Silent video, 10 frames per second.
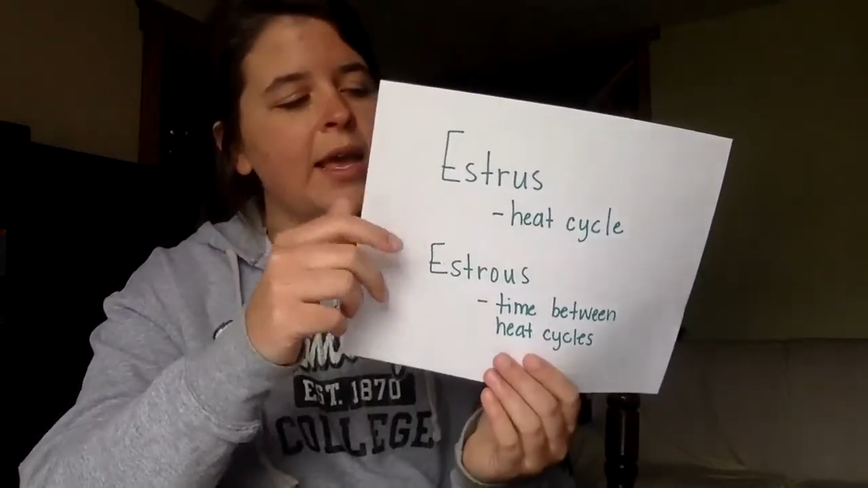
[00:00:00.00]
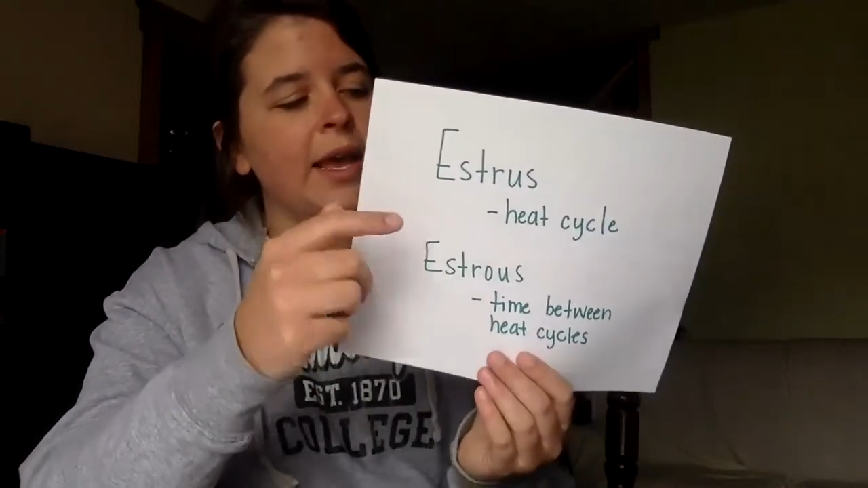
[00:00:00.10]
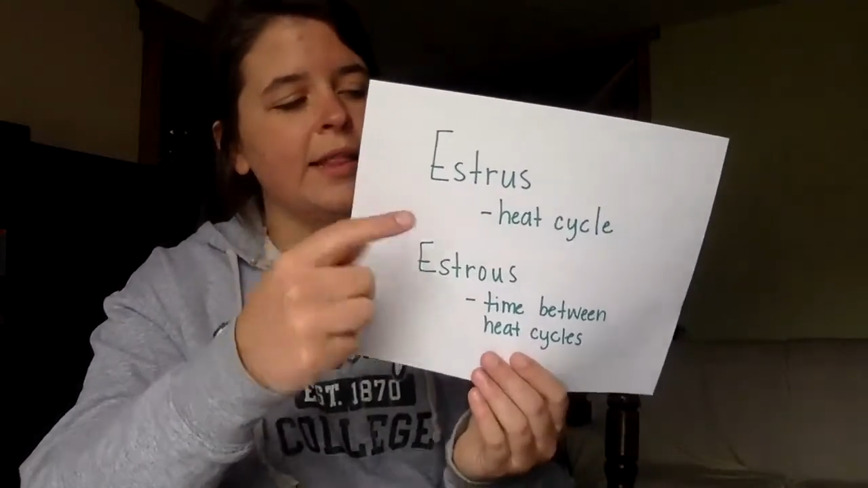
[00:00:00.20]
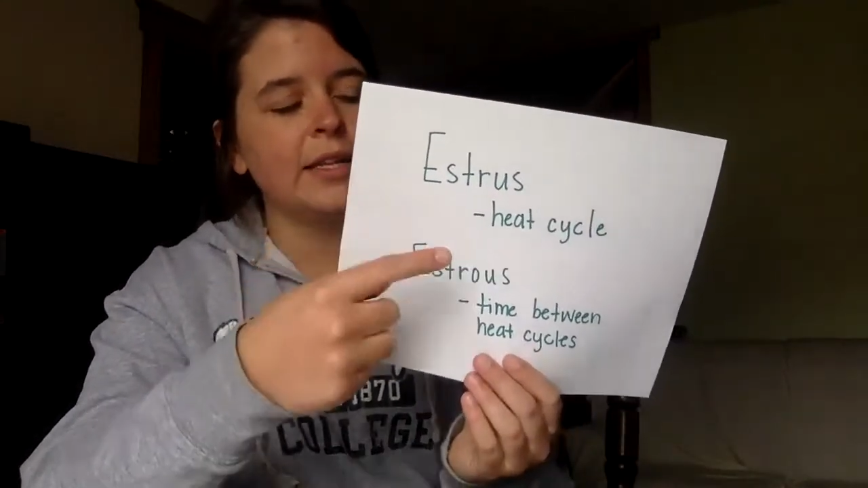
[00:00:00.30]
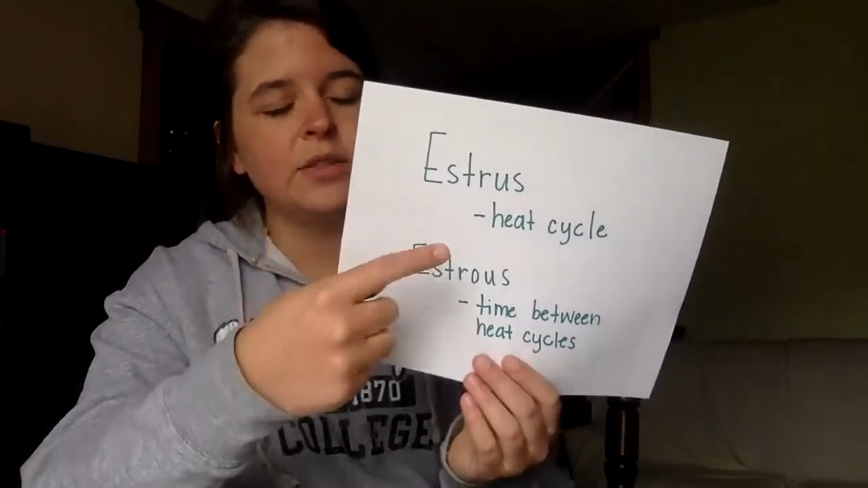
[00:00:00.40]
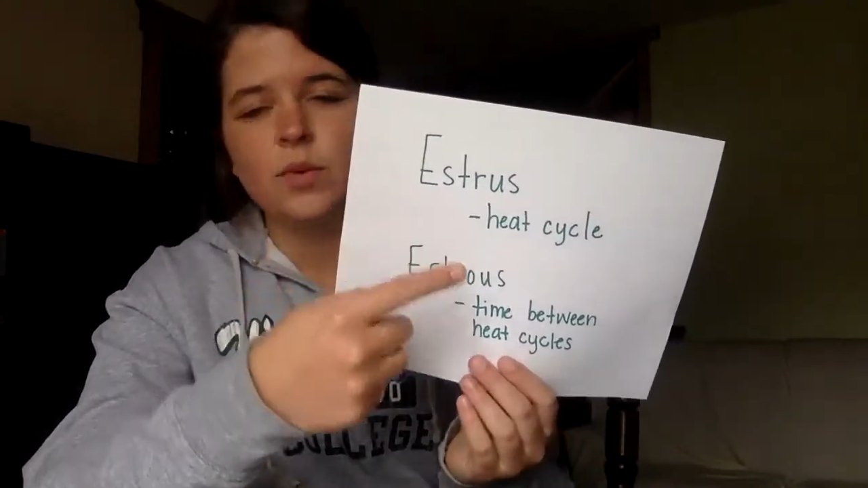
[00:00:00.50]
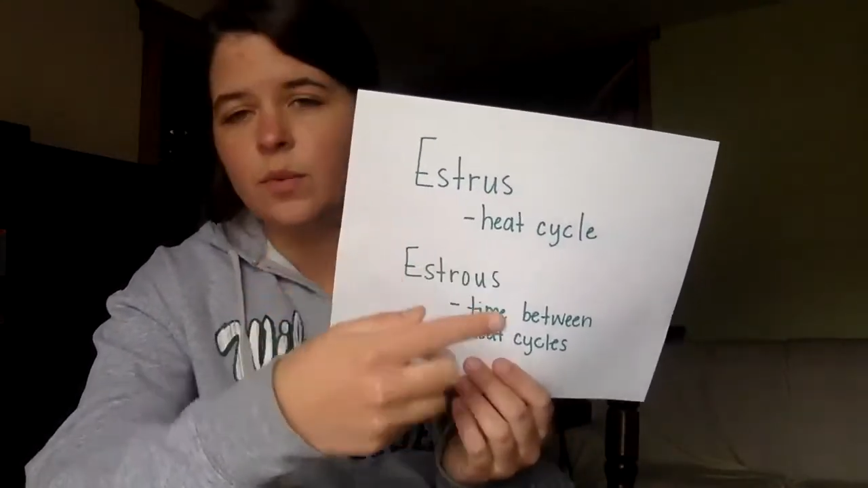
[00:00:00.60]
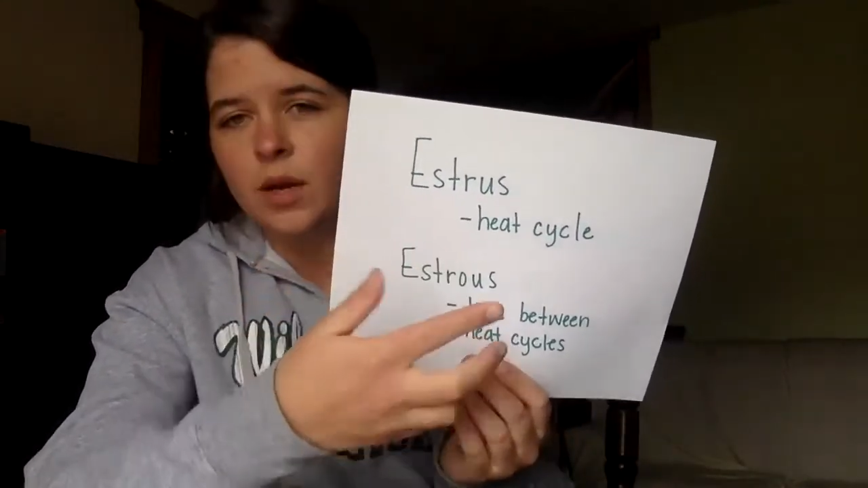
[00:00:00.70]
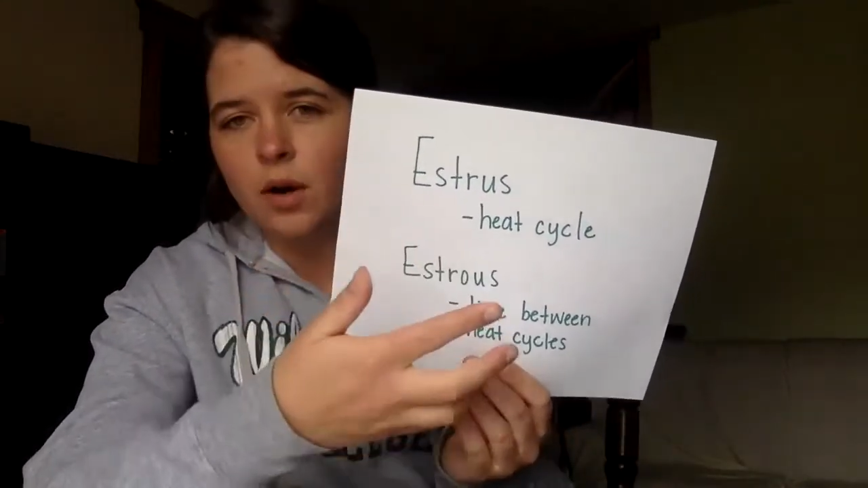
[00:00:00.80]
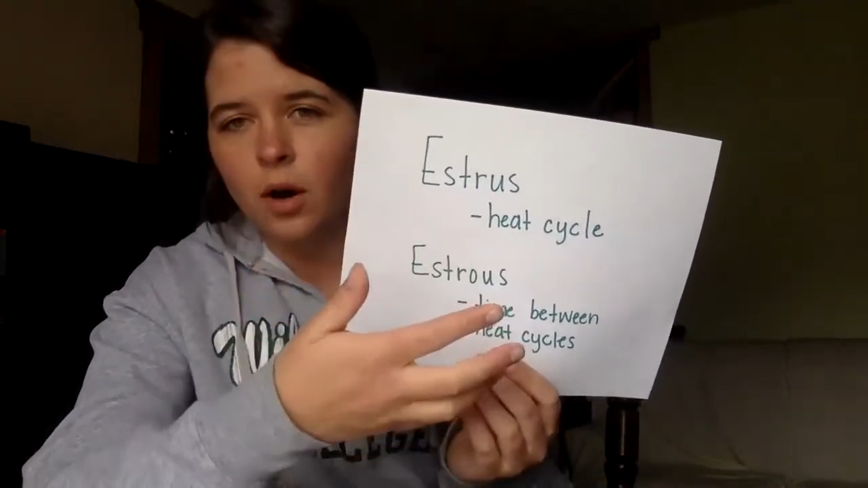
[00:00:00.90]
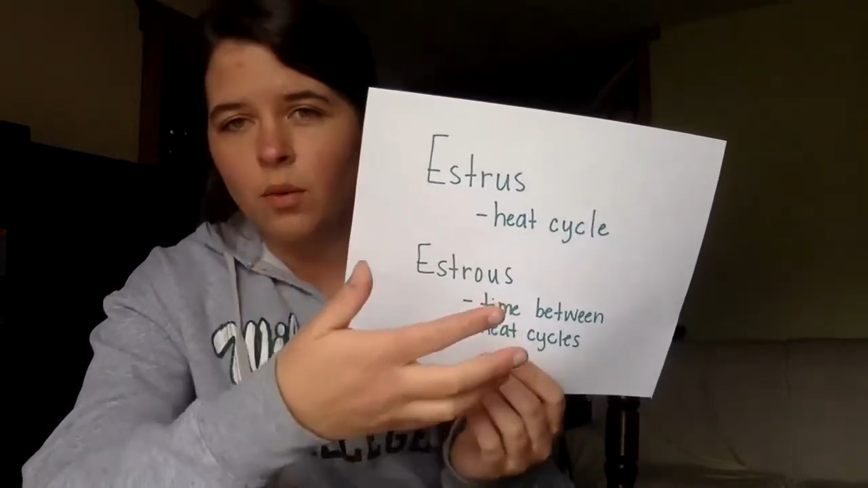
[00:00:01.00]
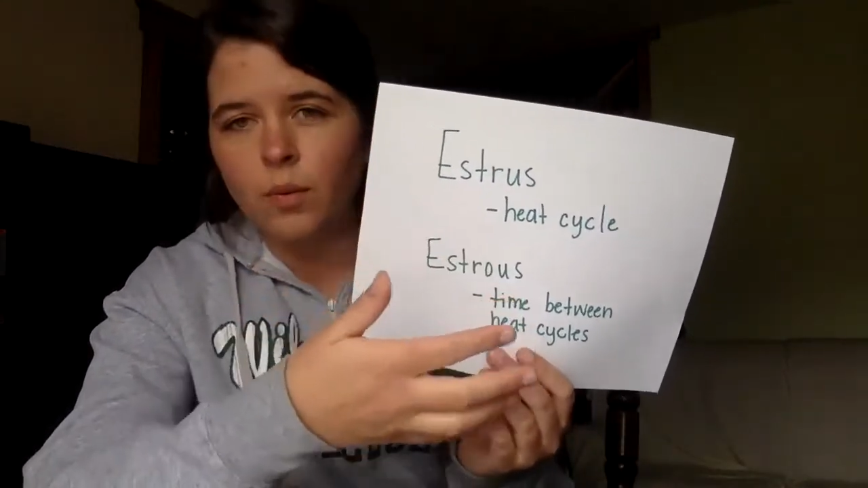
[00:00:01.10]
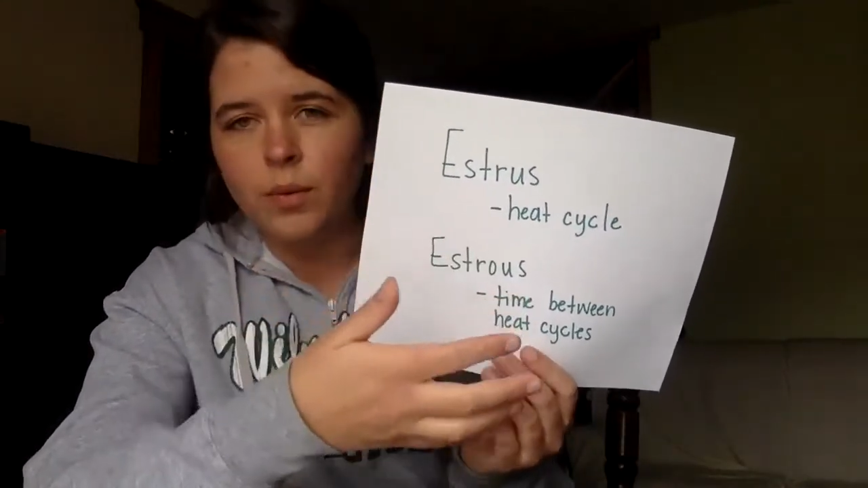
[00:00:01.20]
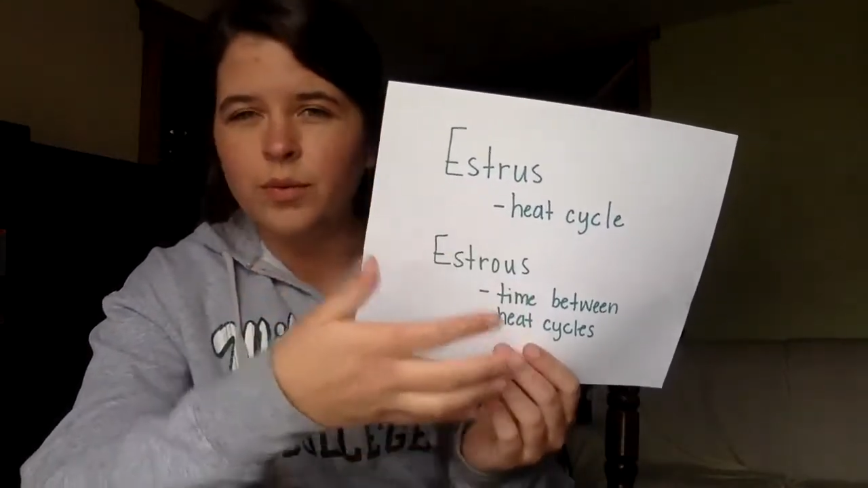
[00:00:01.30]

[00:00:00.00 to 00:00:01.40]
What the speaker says: And that's what we call, what we would